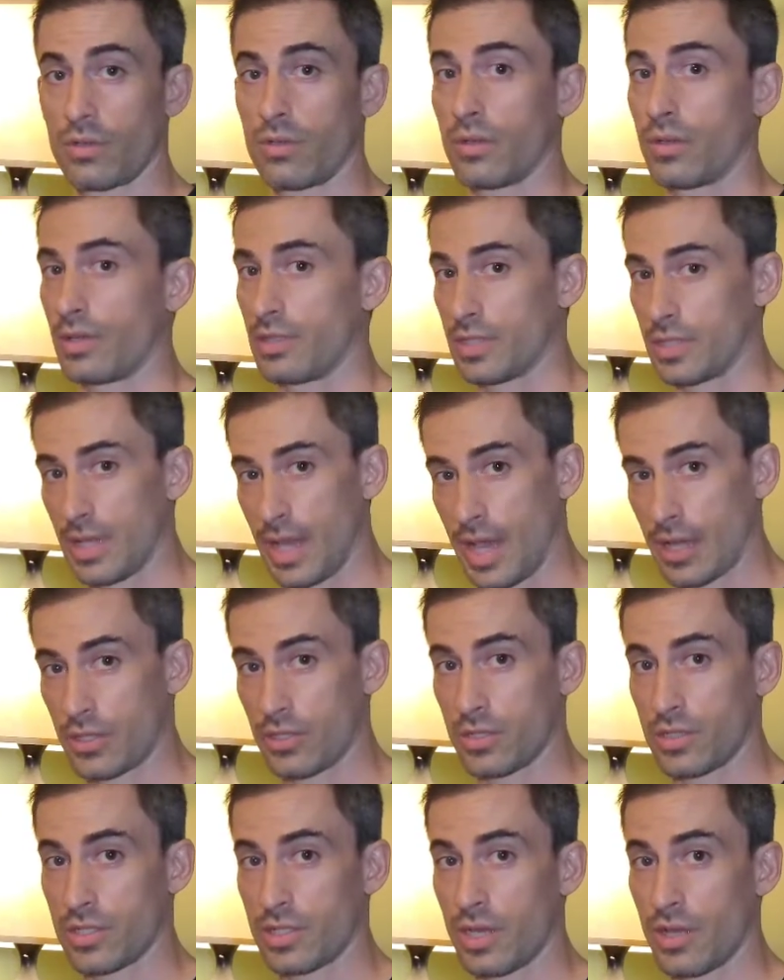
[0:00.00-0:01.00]
You're going to stash
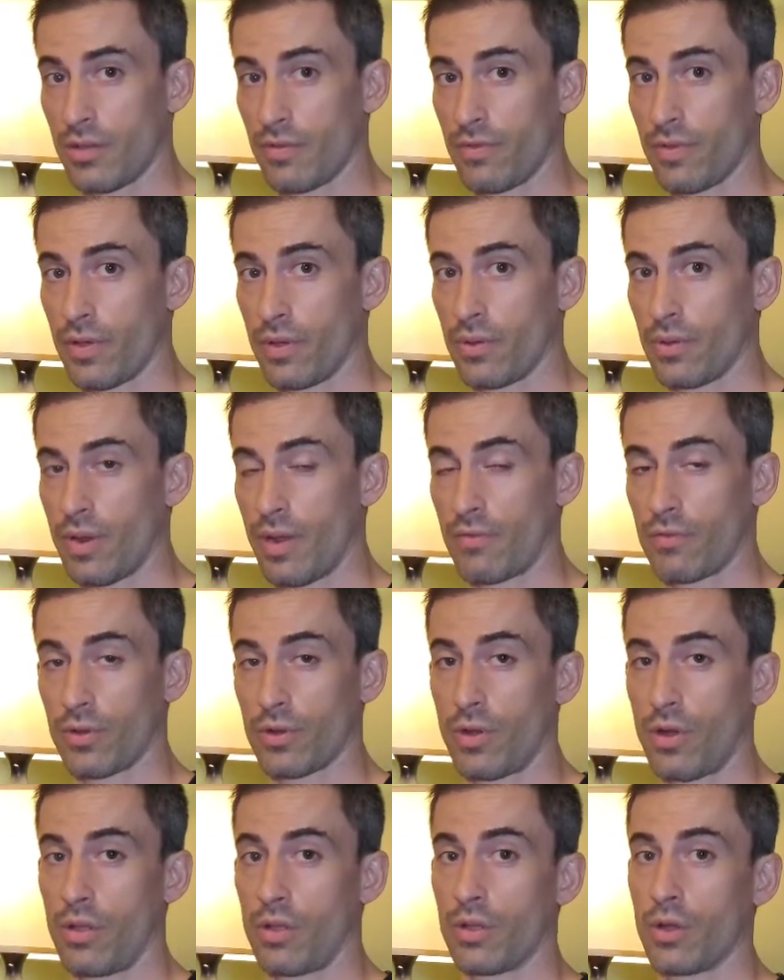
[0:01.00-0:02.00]
your cell phone after
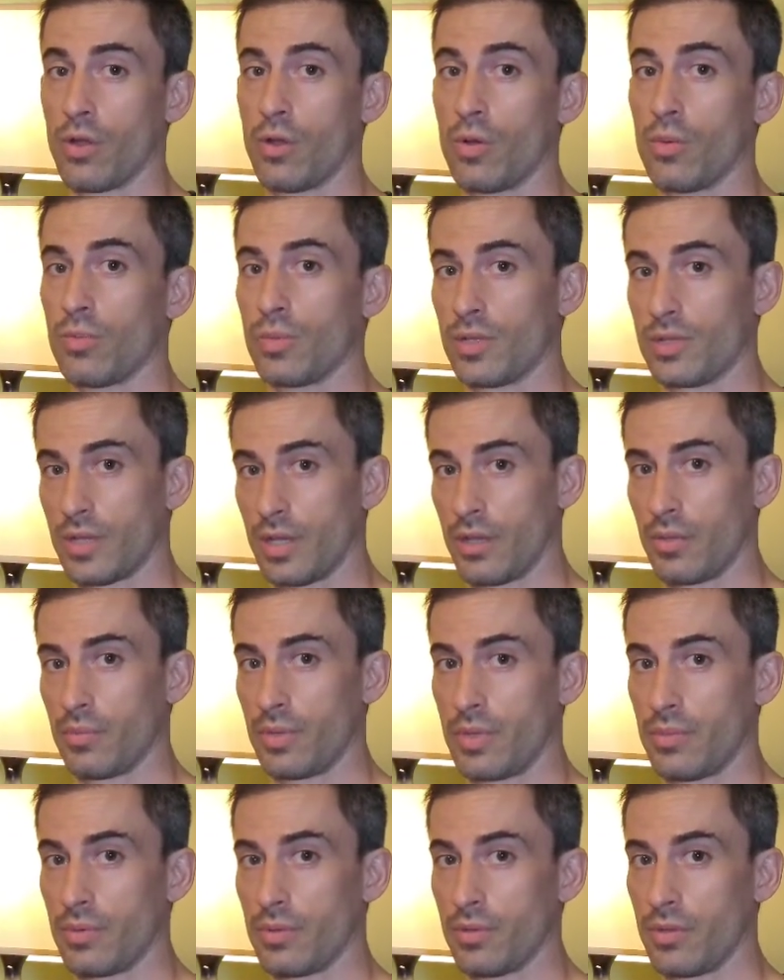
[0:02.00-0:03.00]
calling home to tell
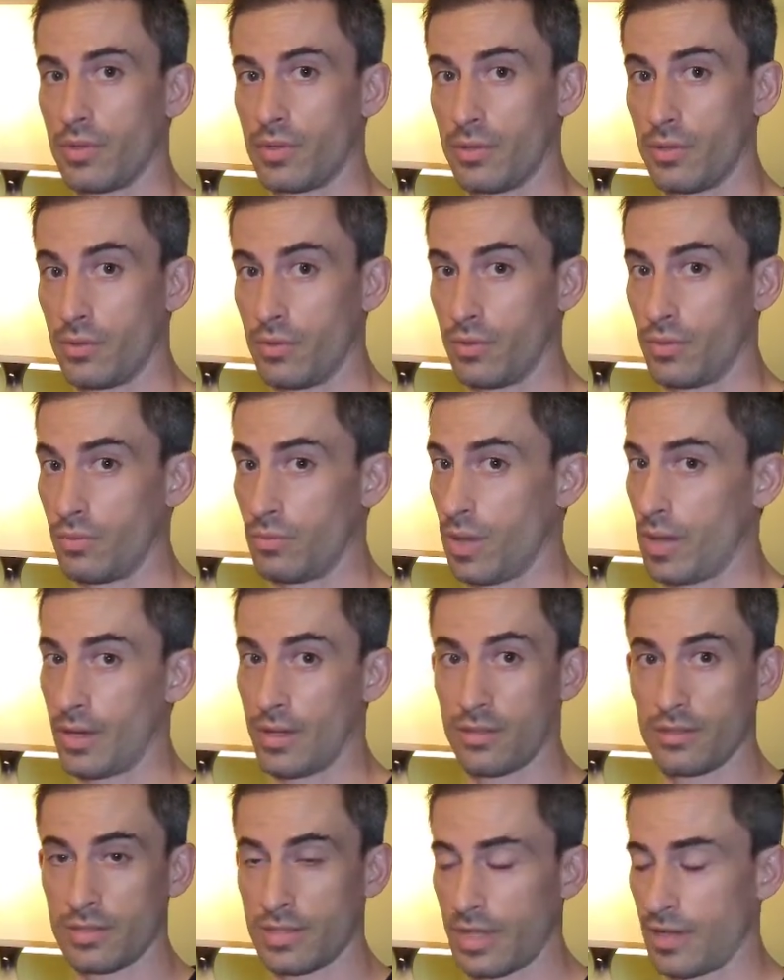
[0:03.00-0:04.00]
people that you made
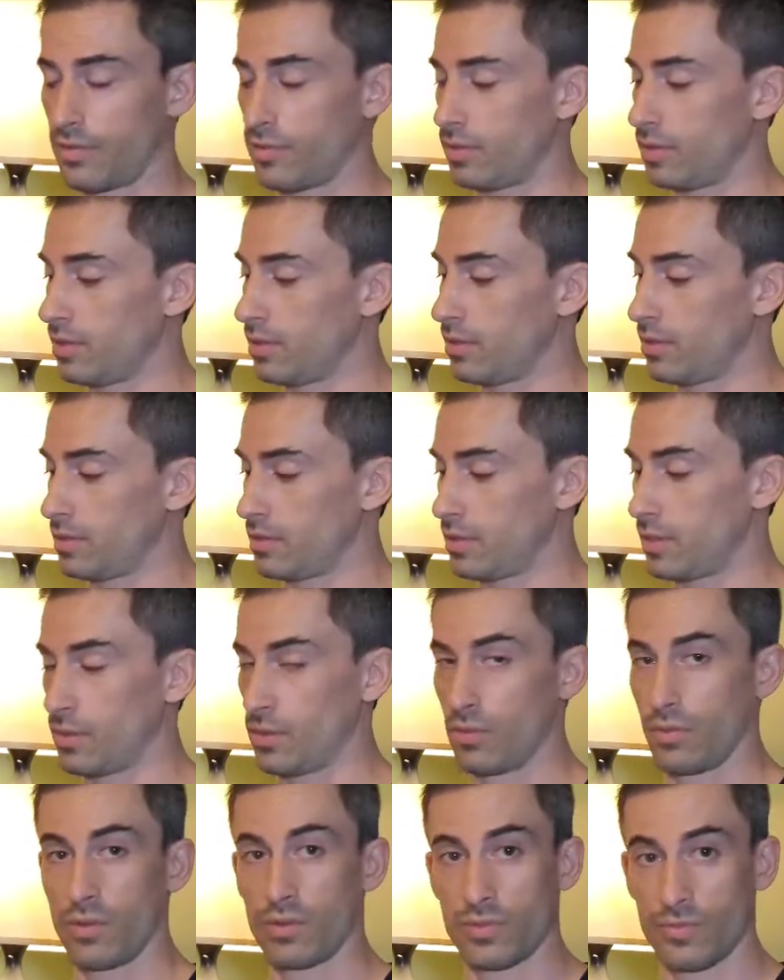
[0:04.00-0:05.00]
it safely.
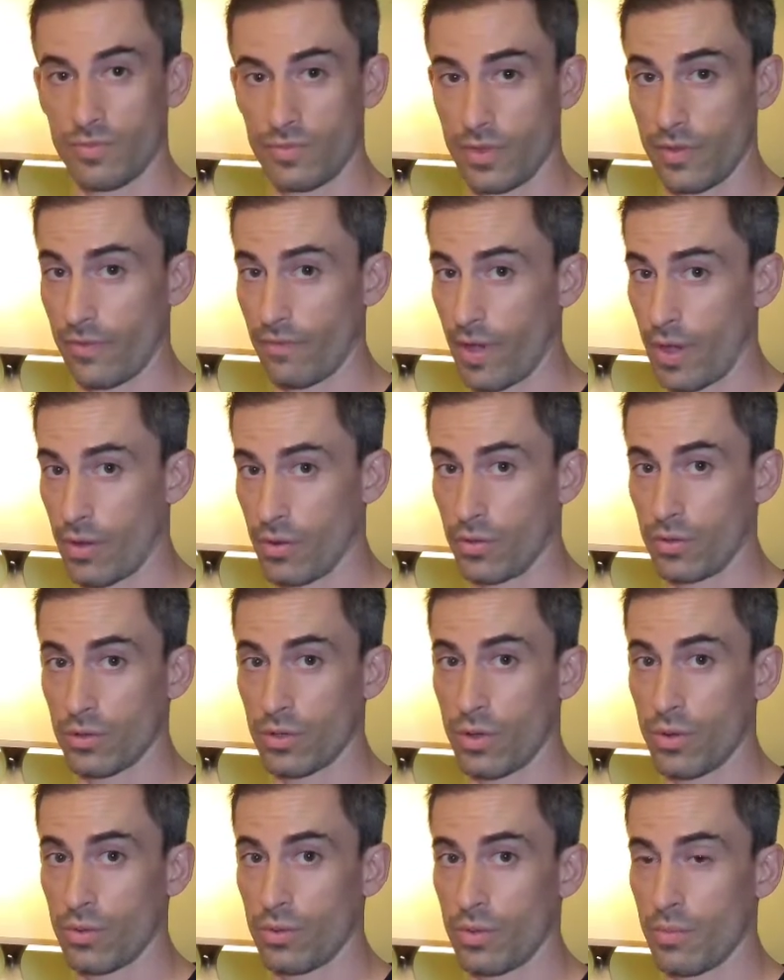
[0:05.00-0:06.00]
So the phone will
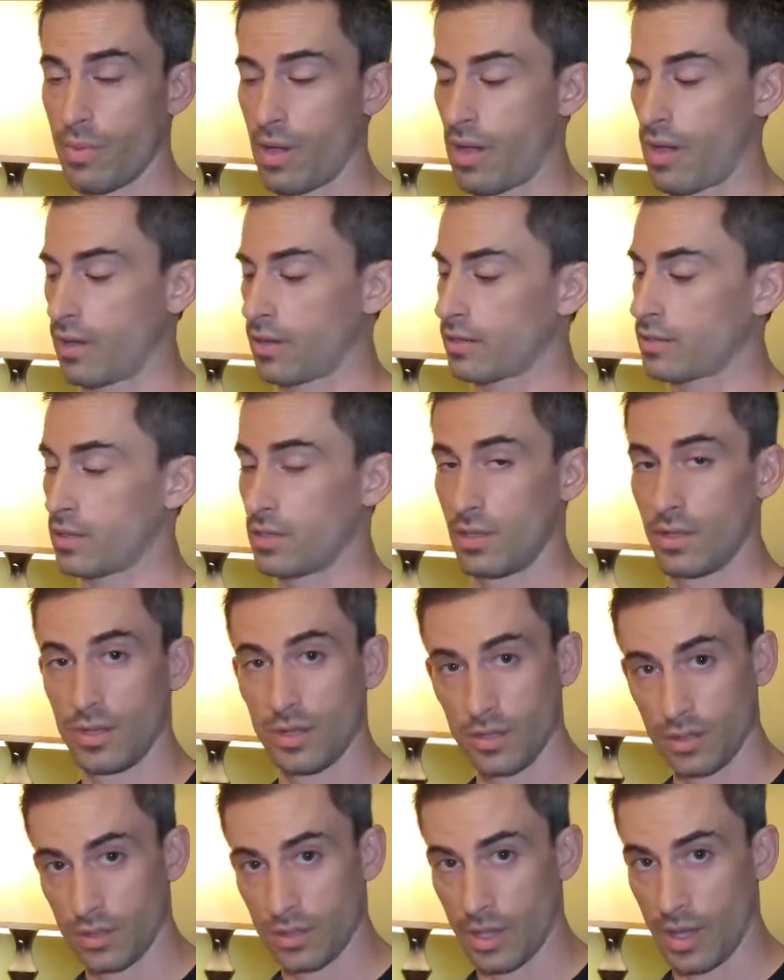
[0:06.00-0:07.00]
go in the box.
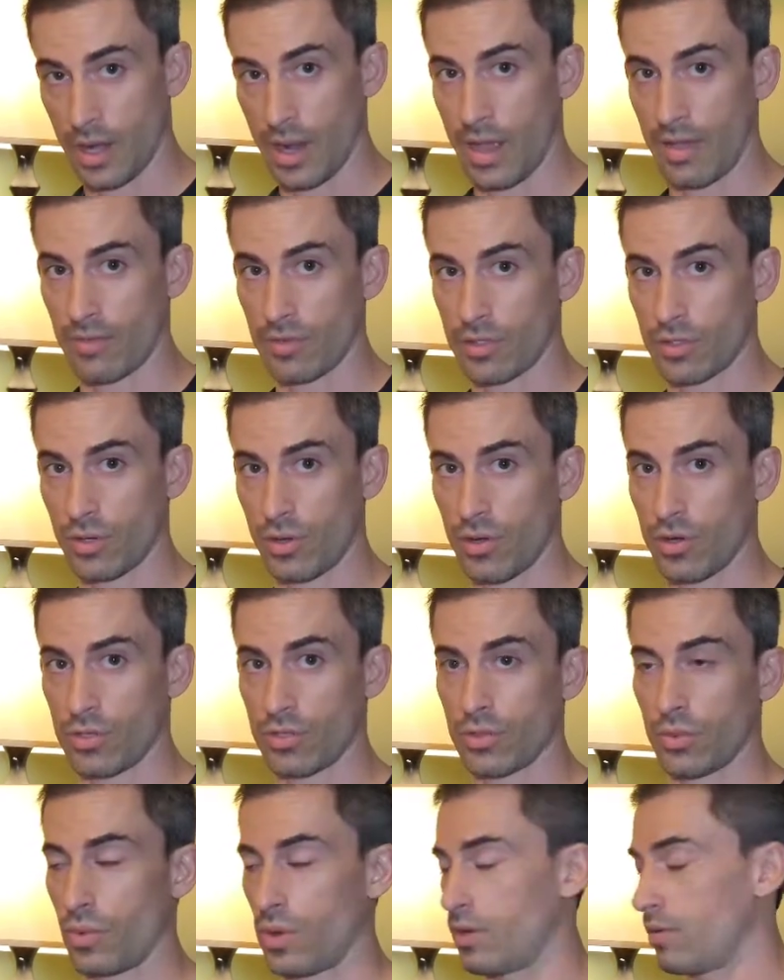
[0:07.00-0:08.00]
Got to have a
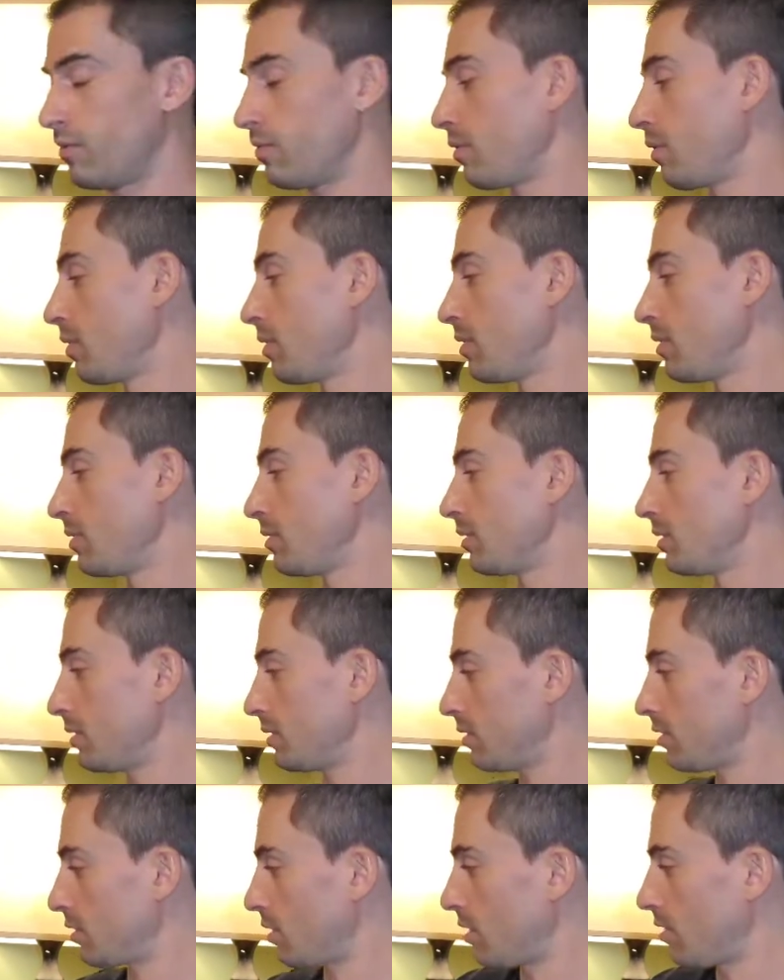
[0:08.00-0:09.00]
charger waiting for you to
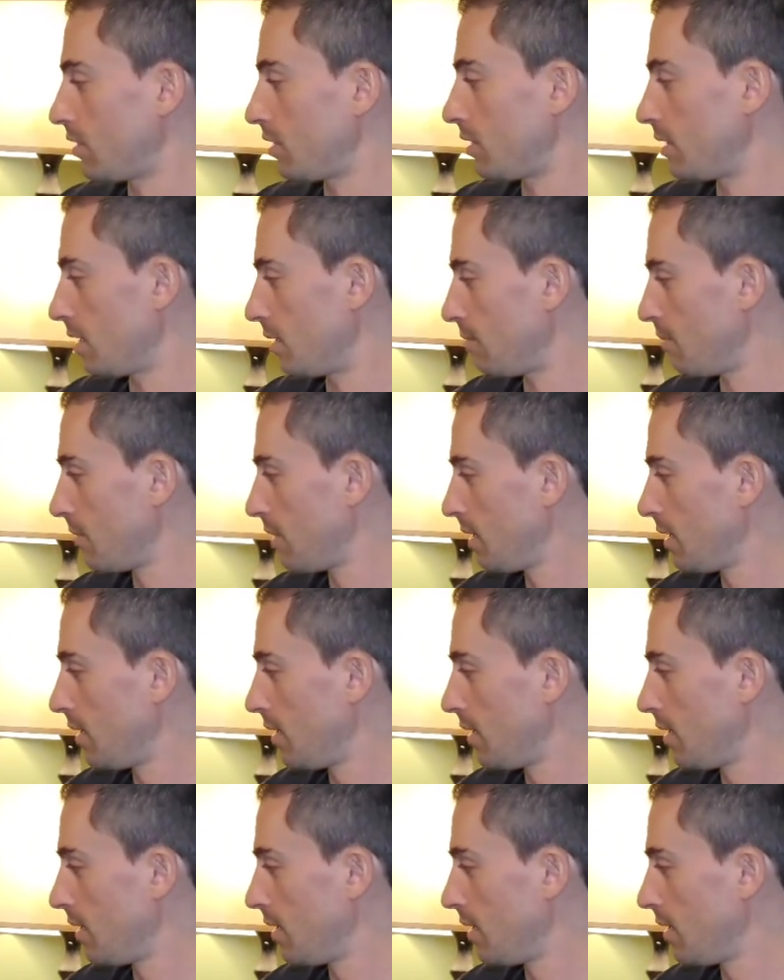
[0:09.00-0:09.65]
charge it up.